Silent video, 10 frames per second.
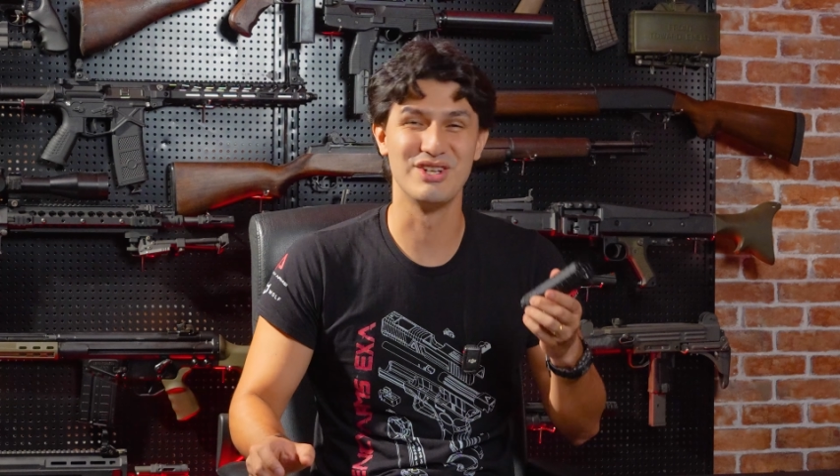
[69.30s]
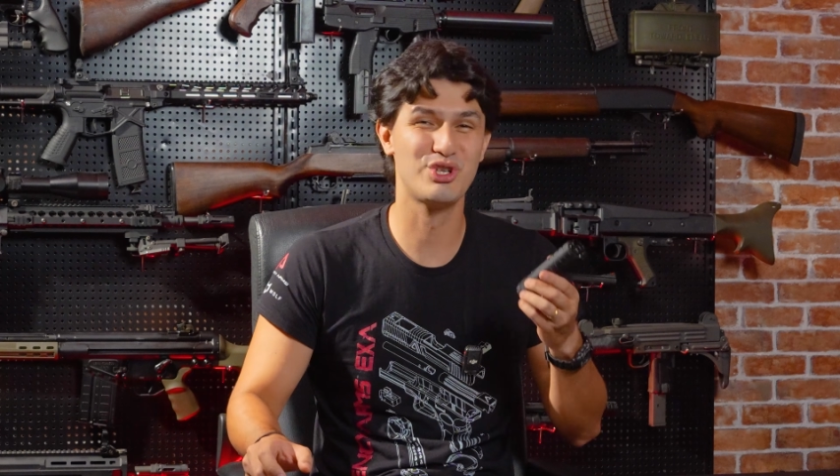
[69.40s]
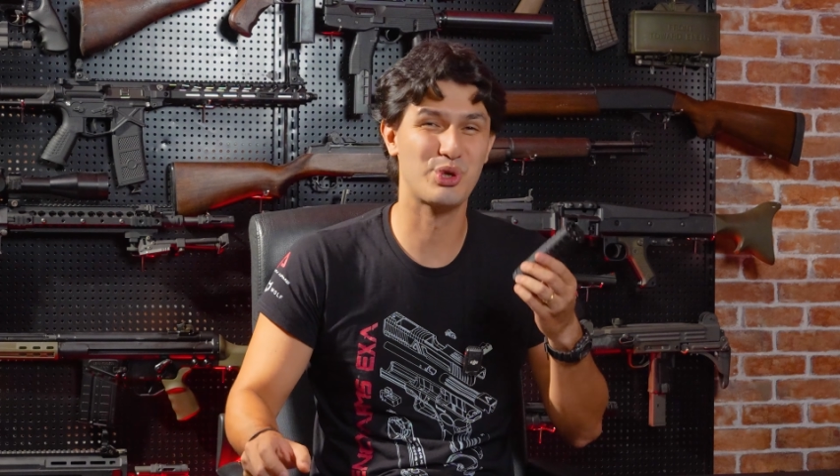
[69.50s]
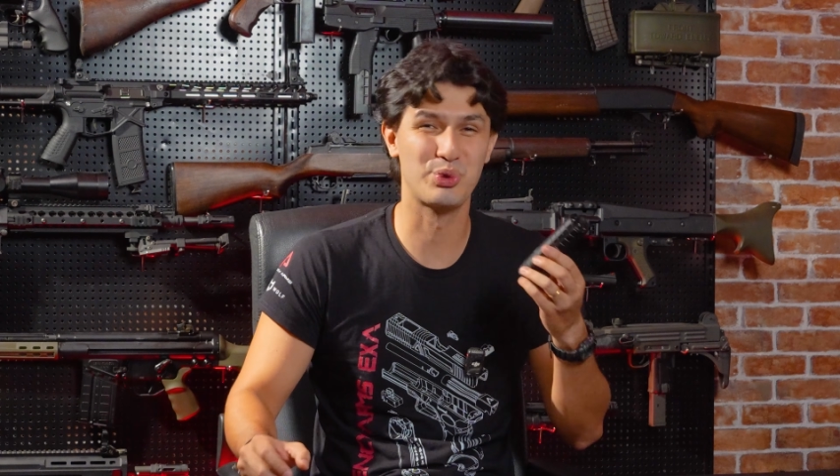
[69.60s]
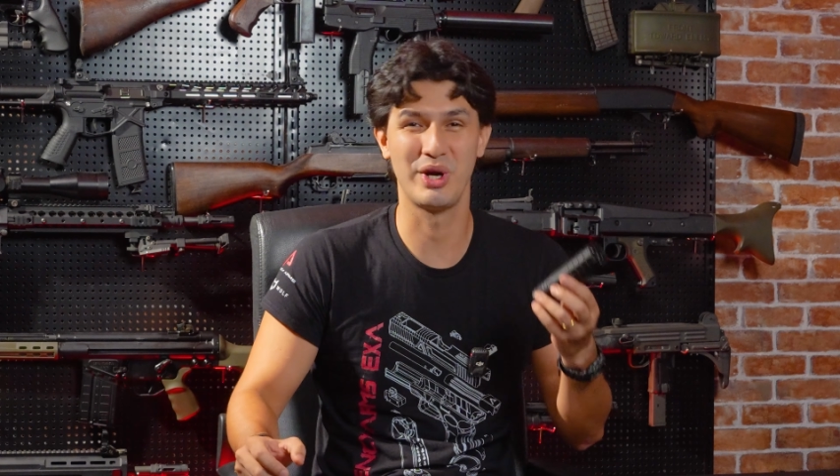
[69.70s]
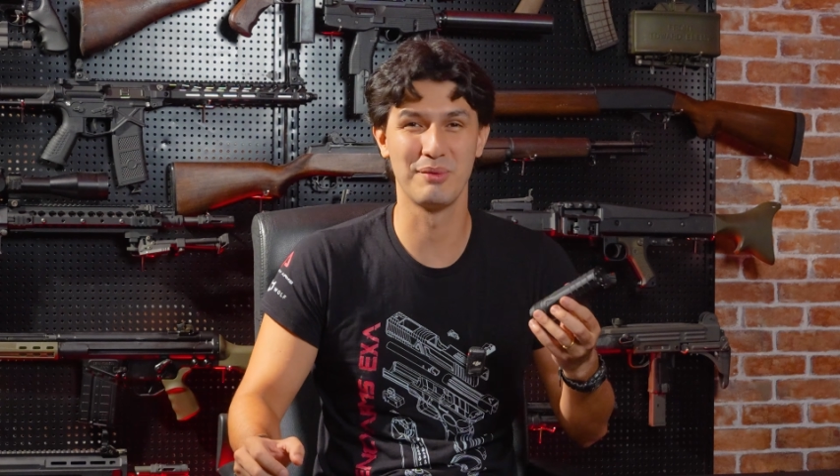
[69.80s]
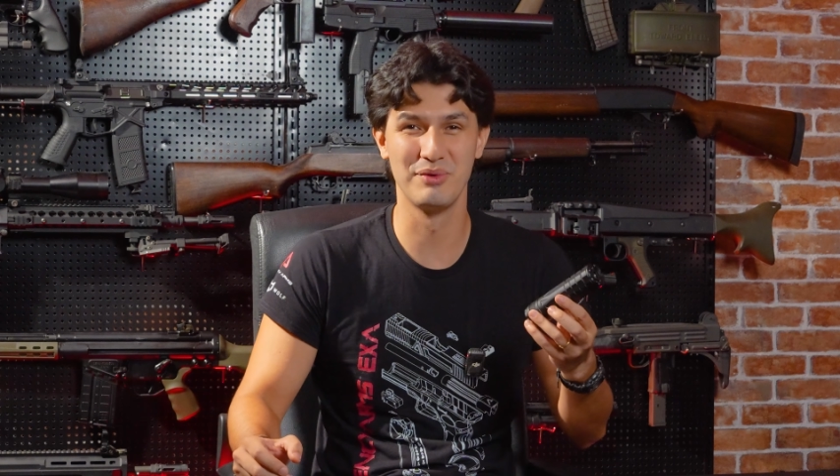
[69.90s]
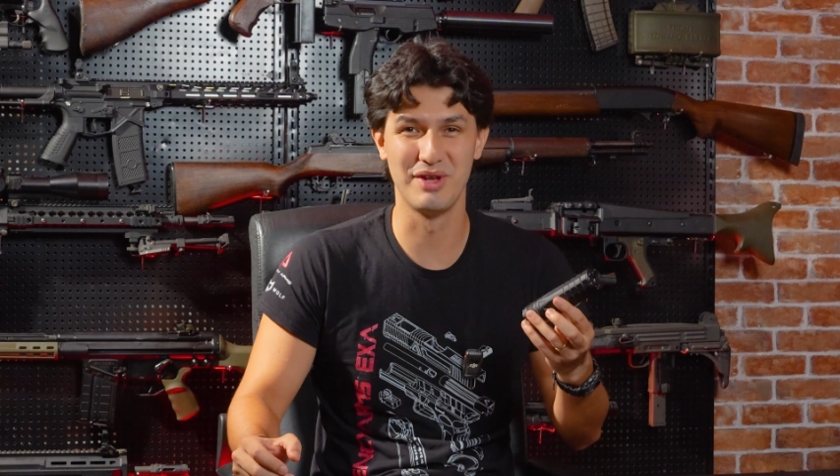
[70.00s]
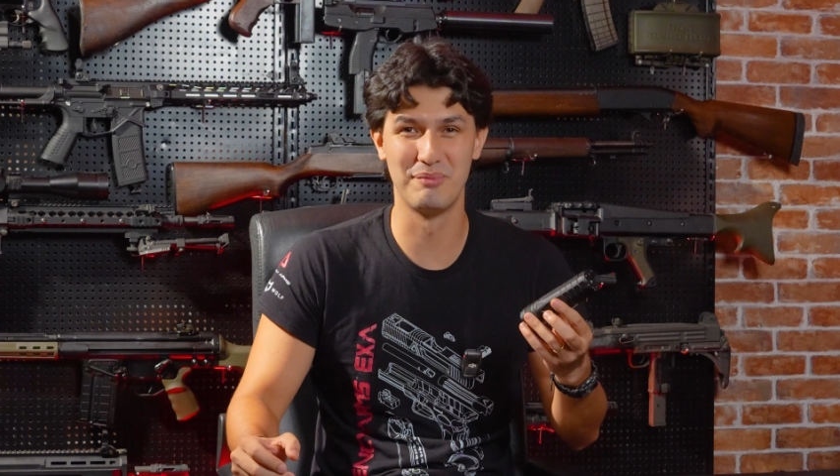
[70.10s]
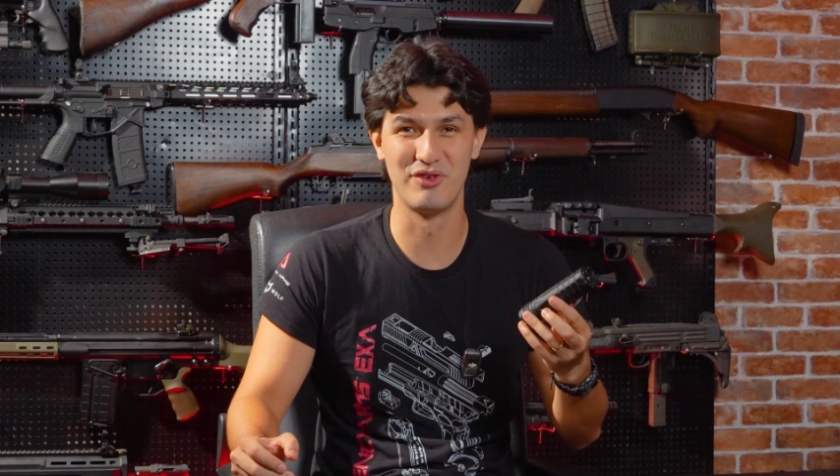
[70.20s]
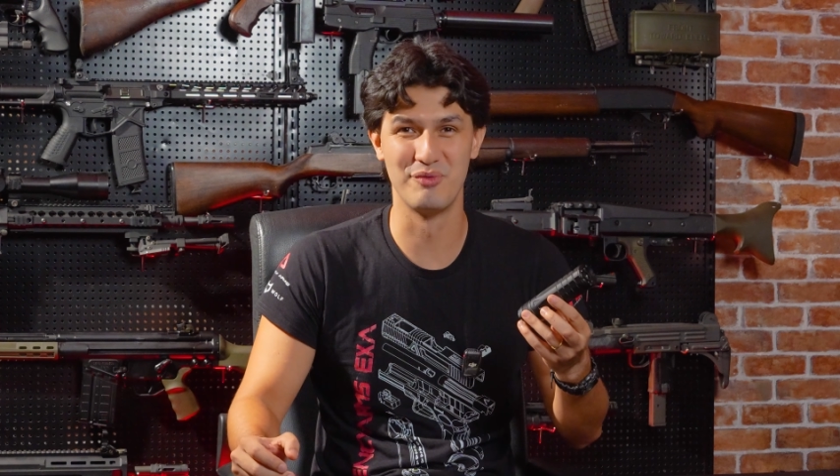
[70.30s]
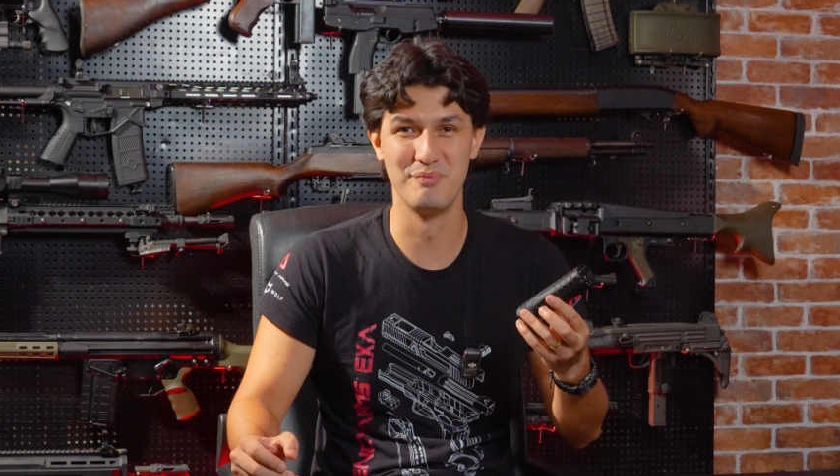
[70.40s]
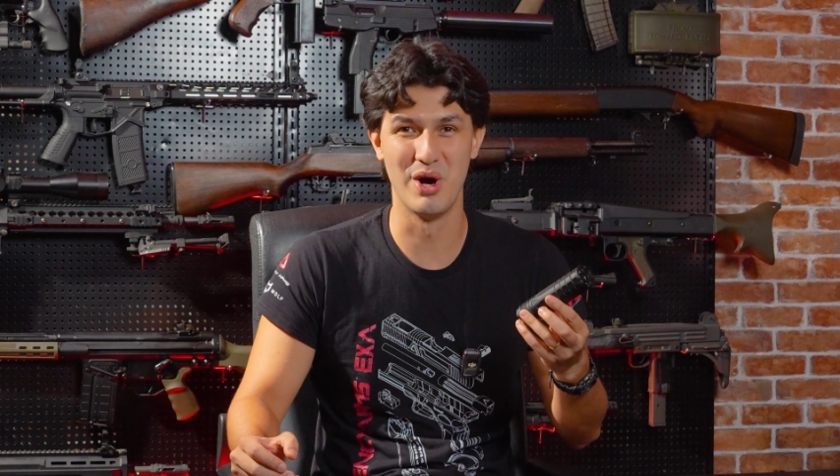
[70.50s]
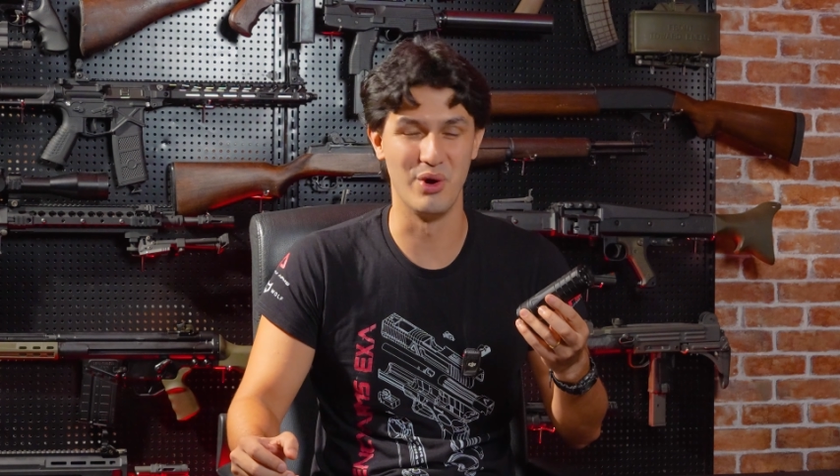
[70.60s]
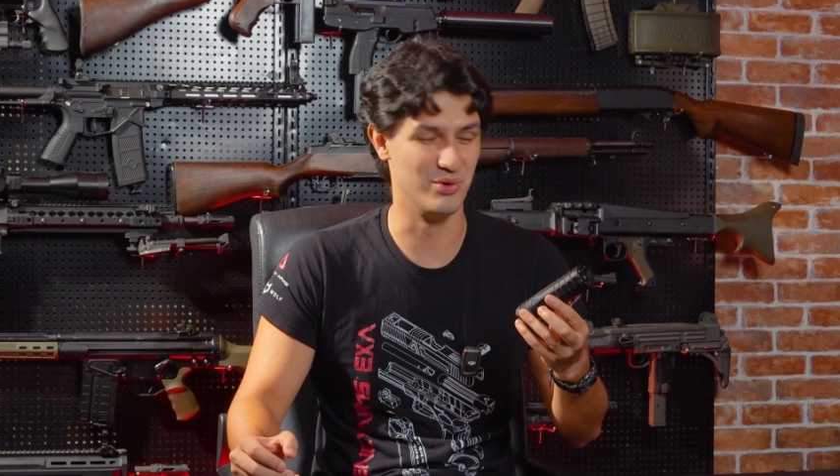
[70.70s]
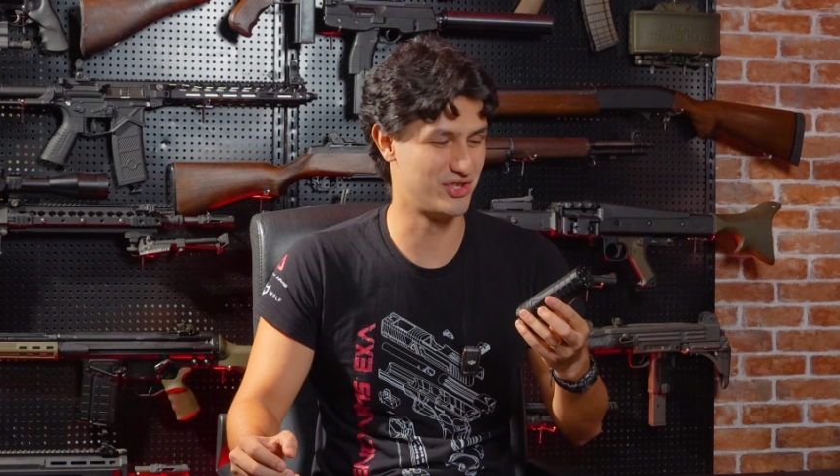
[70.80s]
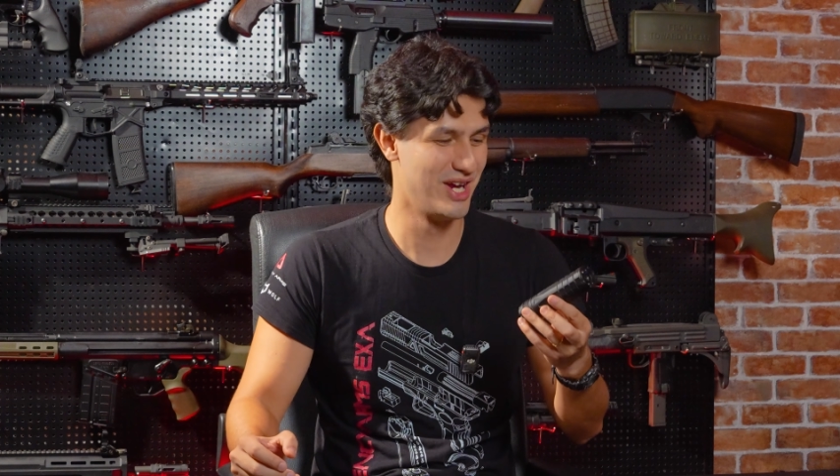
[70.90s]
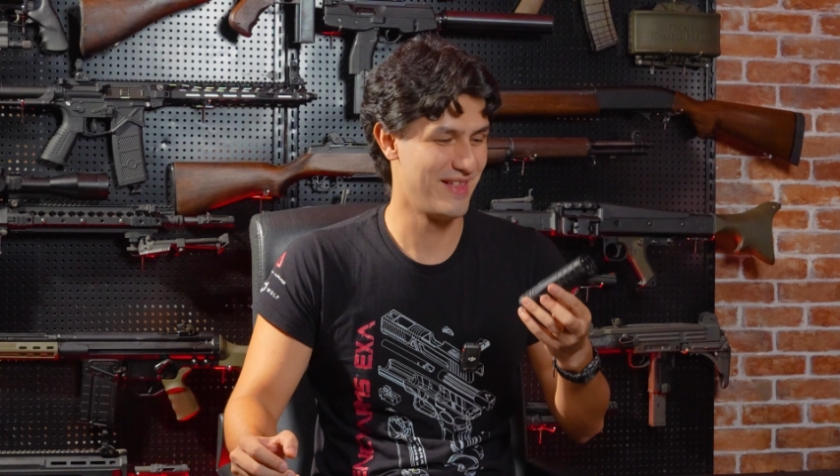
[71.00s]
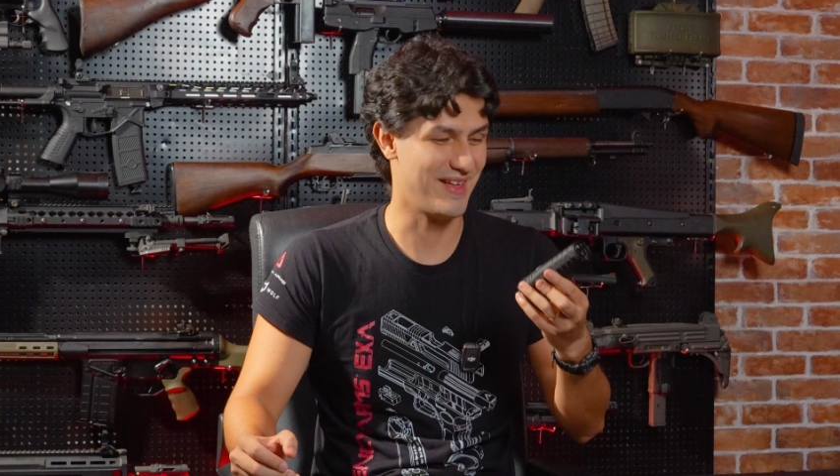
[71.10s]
an incredible number of modes